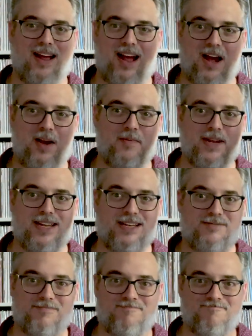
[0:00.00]
I
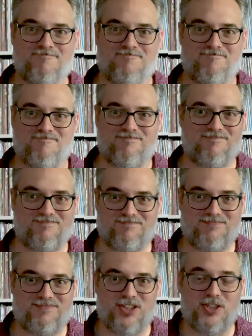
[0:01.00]
mean,
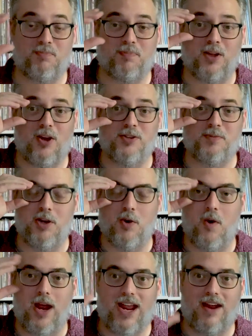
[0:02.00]
just blows me
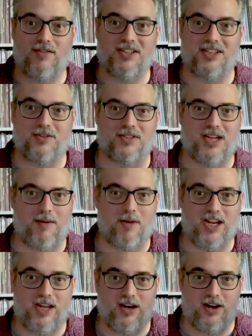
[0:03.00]
away every single time
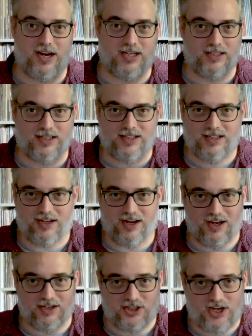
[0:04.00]
I hear it.
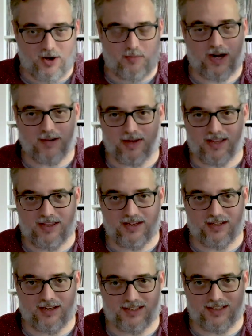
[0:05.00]
Jailbreak by
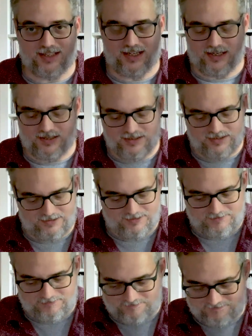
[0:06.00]
Thin Lizzy
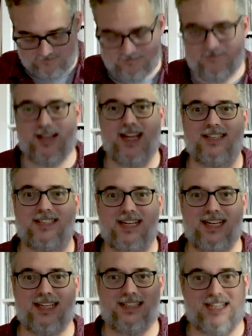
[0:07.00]
is
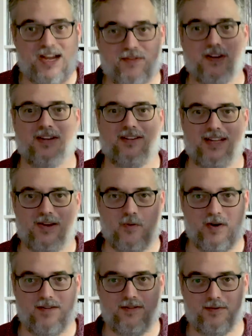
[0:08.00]
definitely
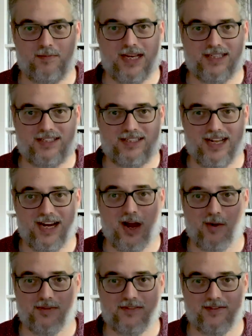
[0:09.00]
one of the best 10
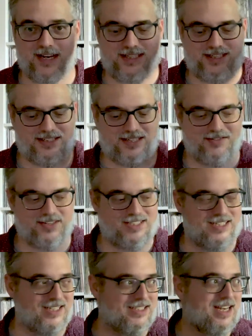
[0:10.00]
albums of
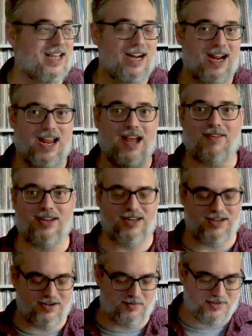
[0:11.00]
1976, and I have it
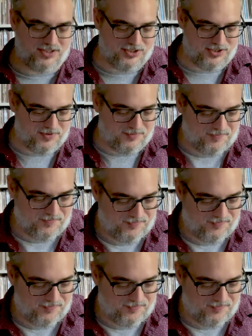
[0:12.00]
at number two.